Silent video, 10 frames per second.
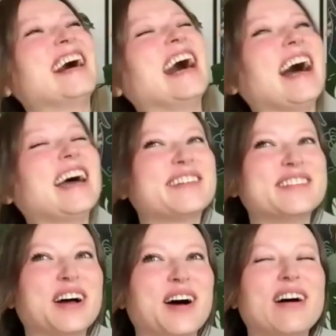I don't
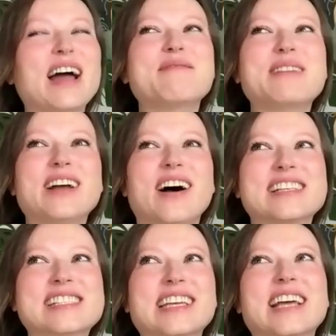know. I mean,
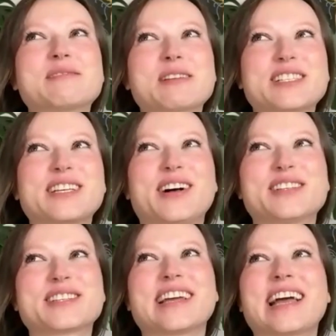honestly, especially
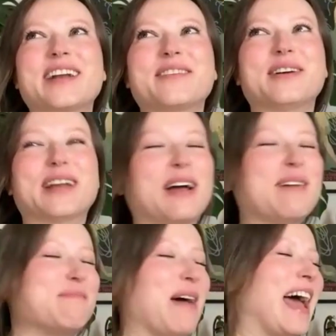also, like, I don't want
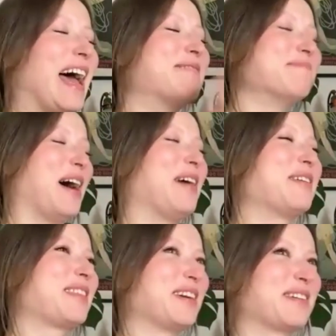to bad mouth
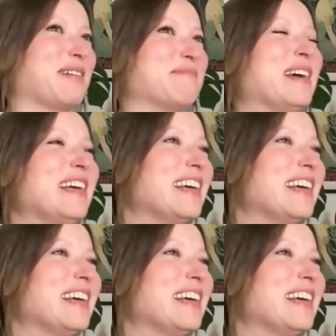Europe.